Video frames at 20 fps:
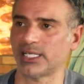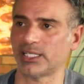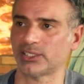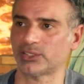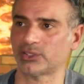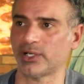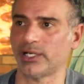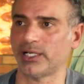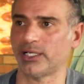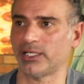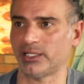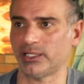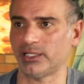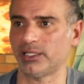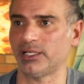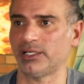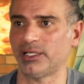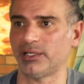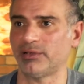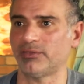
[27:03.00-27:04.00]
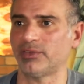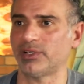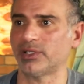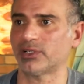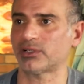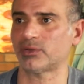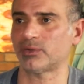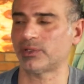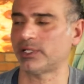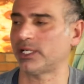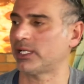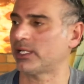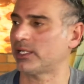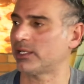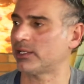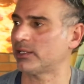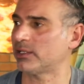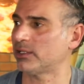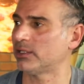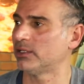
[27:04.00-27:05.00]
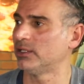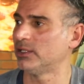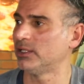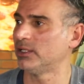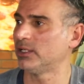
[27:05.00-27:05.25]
got traded and they need a vehicle when they get here.